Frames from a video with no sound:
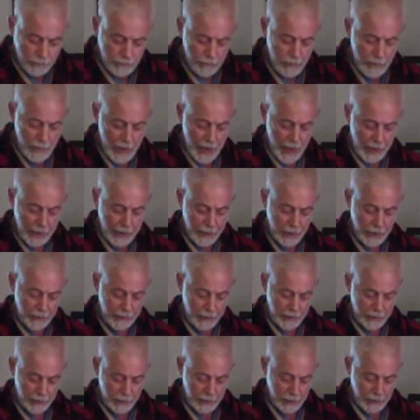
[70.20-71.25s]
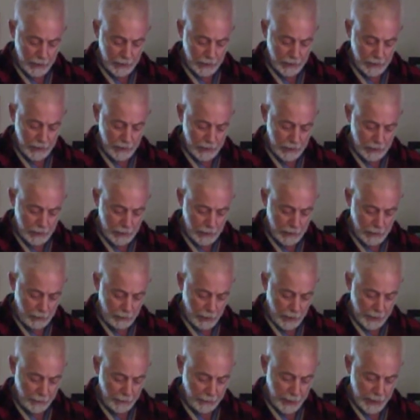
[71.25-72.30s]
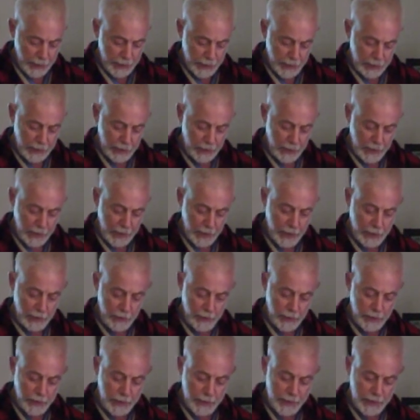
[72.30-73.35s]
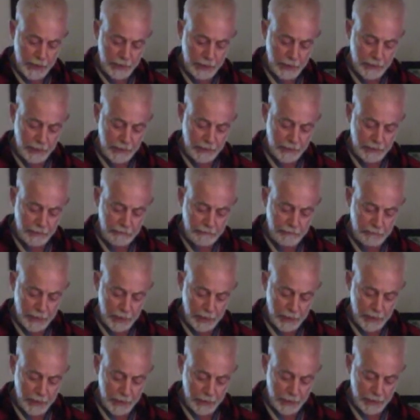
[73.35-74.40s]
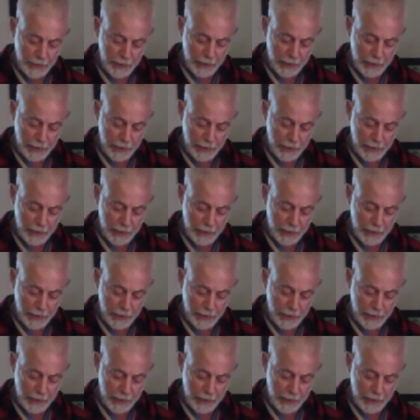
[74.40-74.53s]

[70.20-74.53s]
had even one recent day heard a series of bitter,